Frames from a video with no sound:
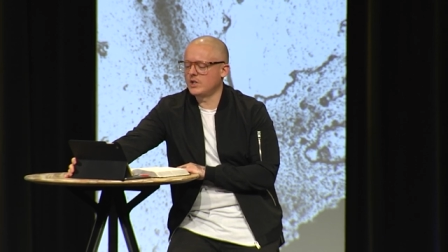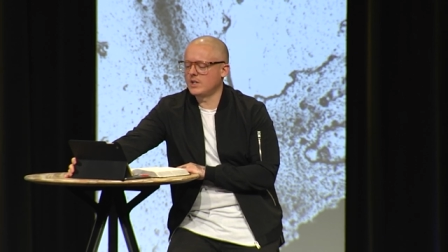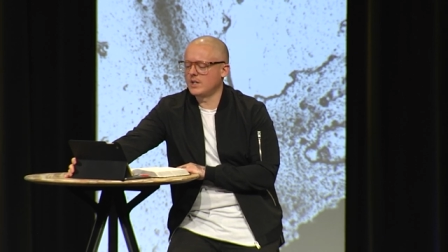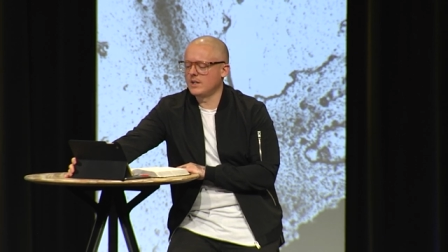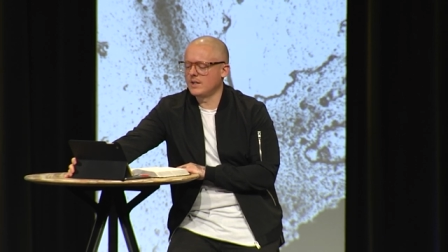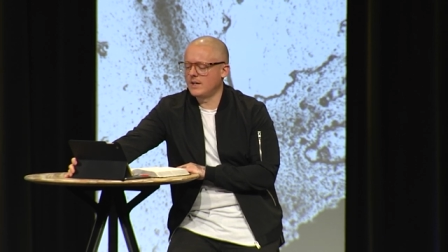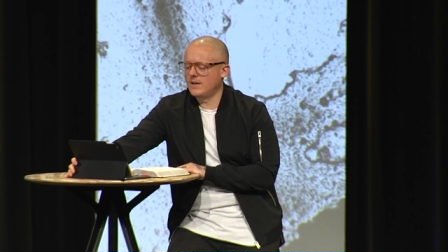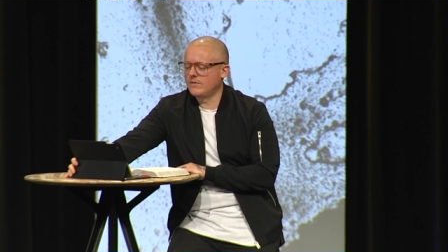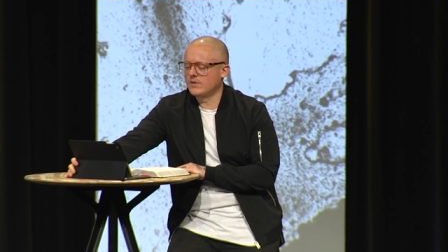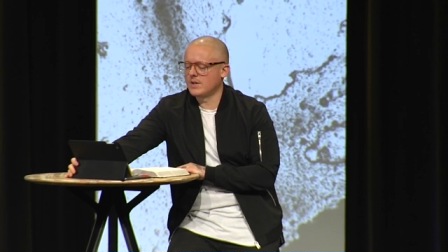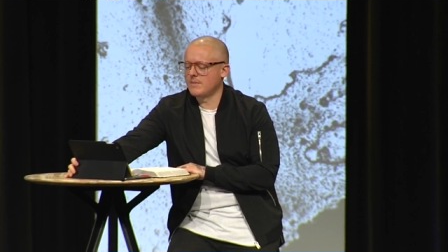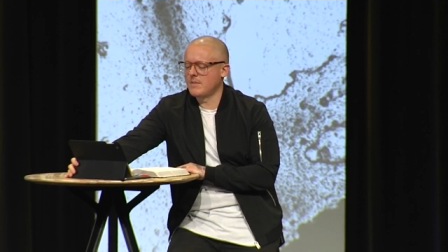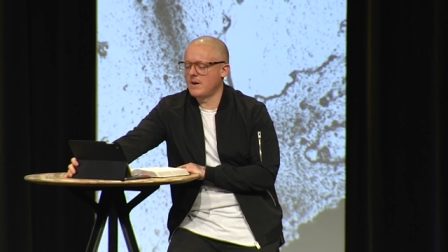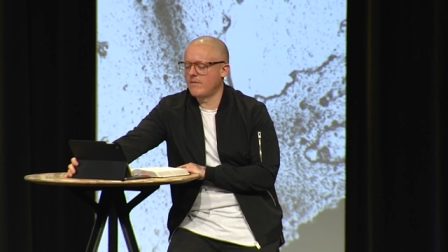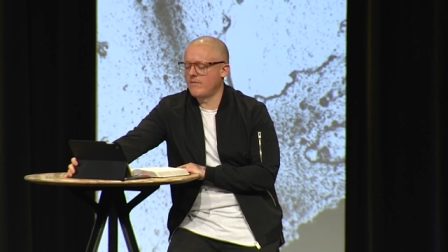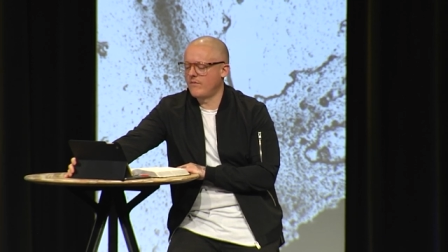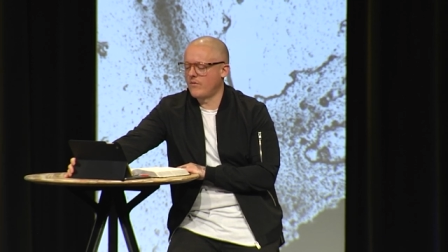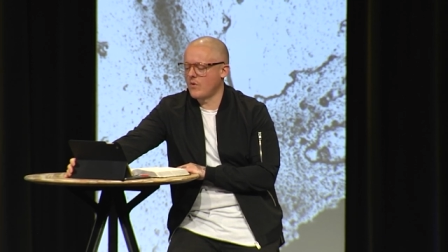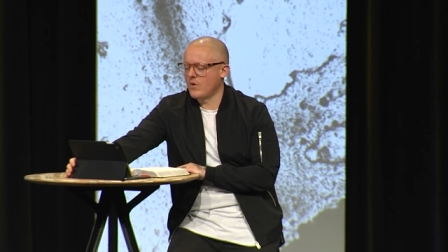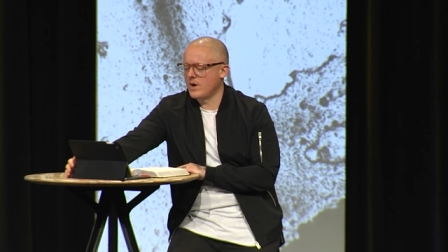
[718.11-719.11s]
She lives
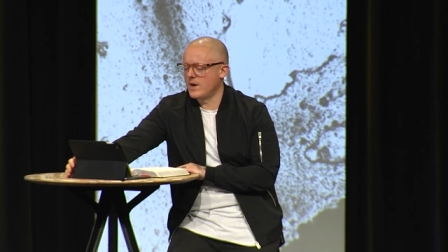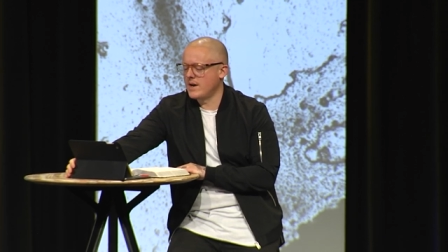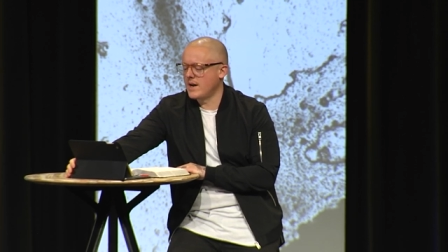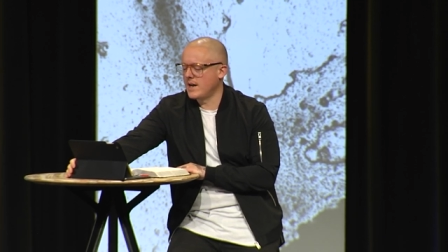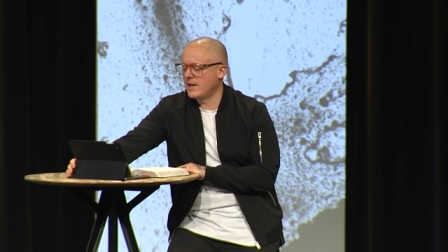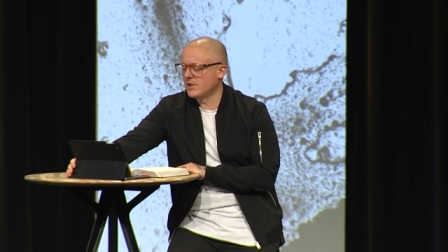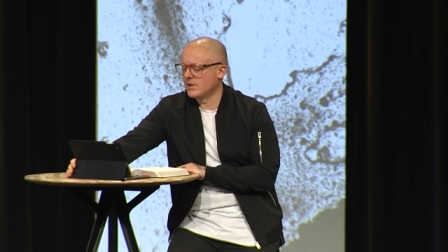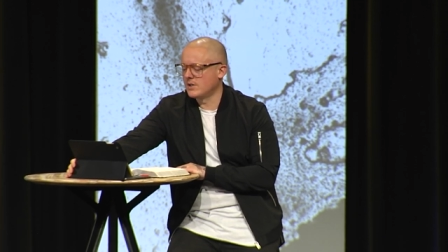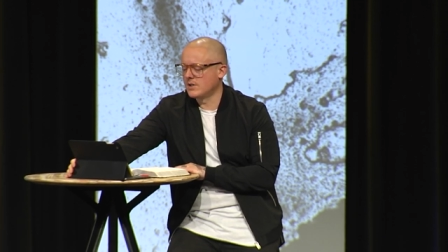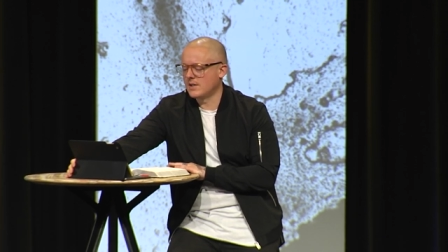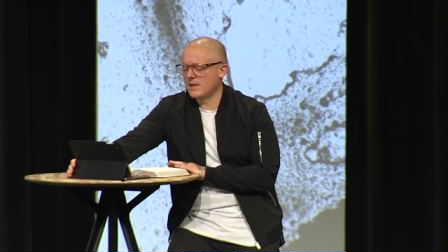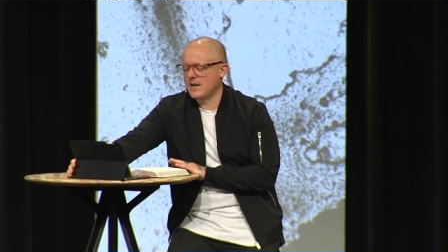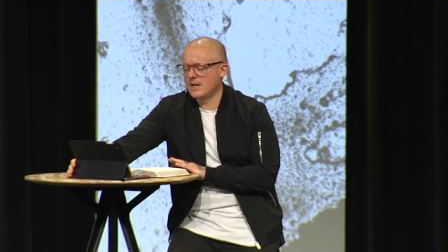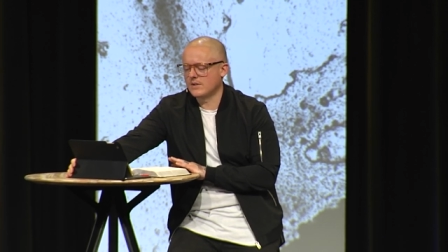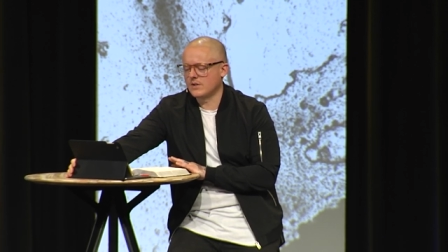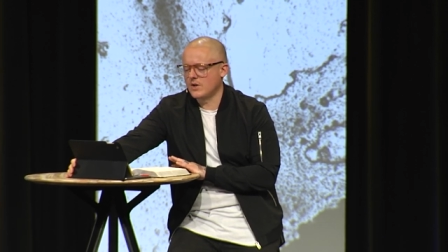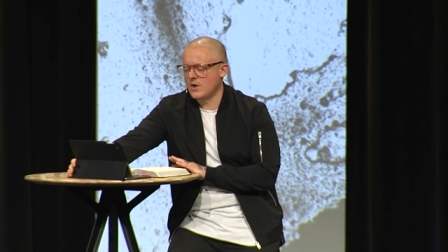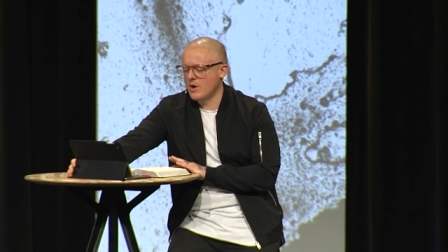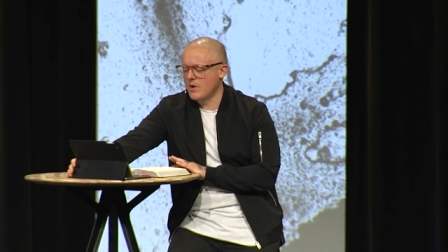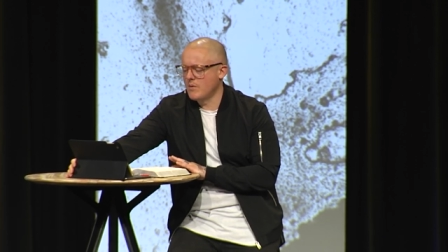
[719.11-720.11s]
among foreign nations and
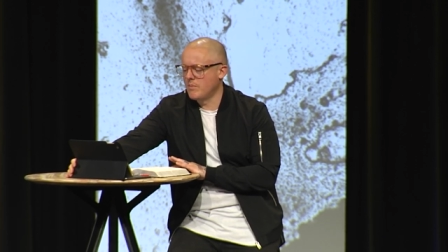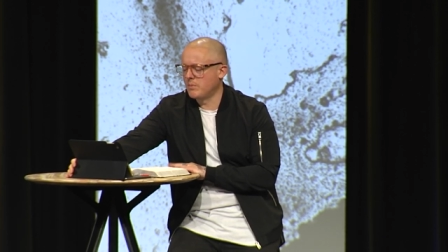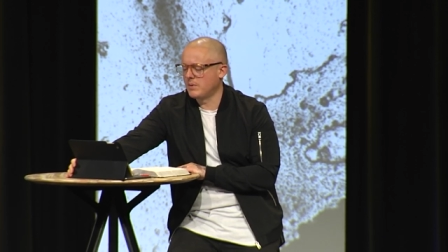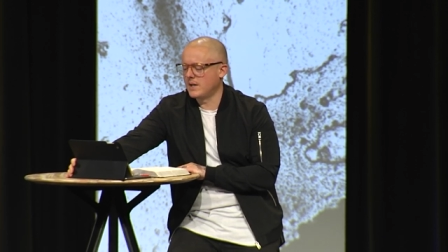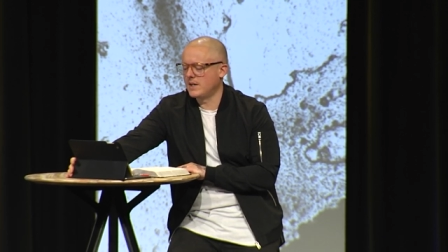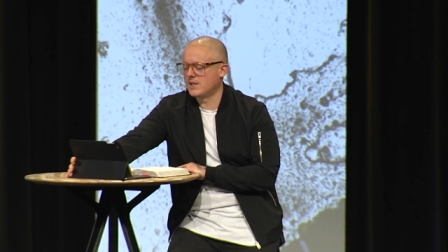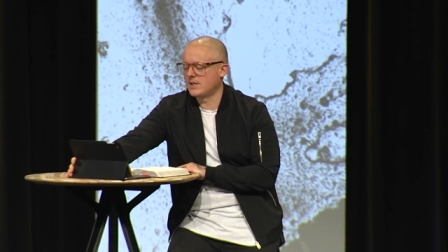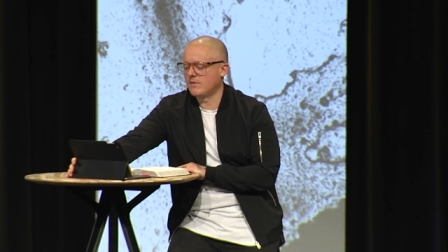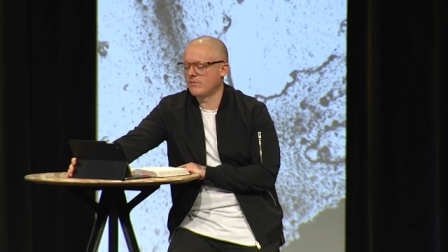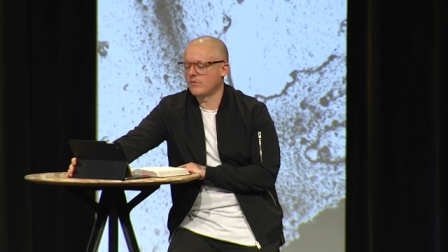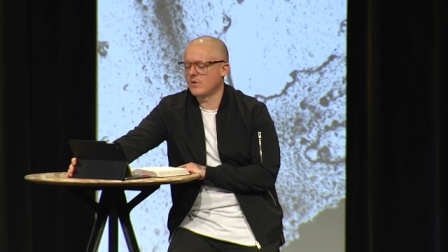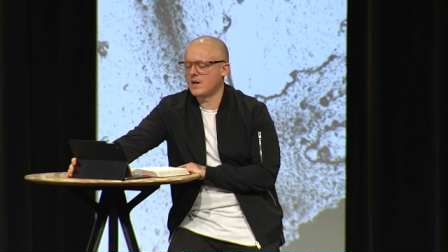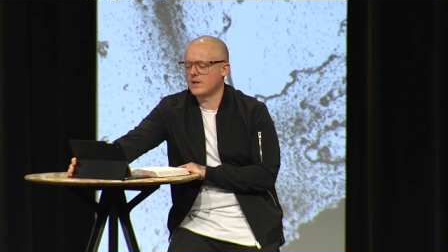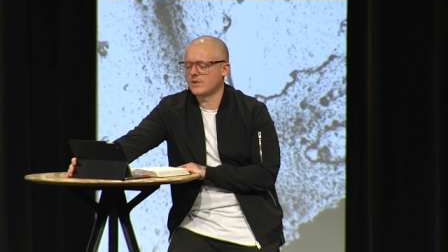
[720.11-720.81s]
has no place of